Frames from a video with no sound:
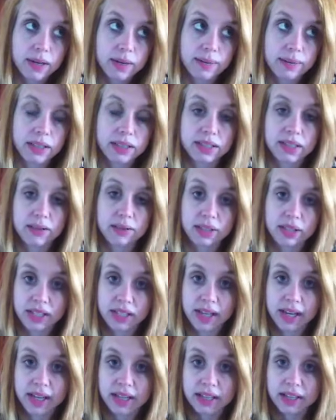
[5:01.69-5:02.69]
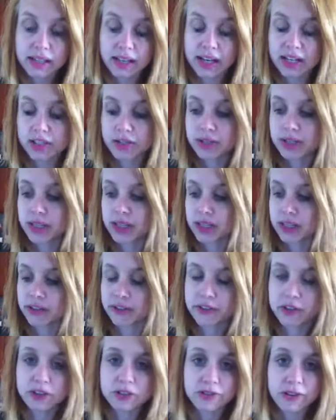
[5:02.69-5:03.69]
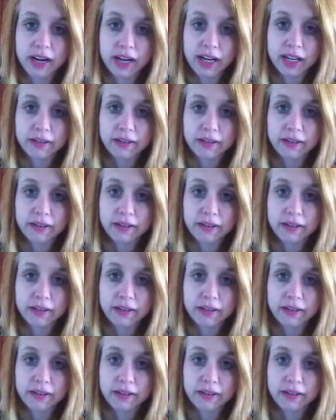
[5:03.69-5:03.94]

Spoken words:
because they really like it. Like I do it I think the first Friday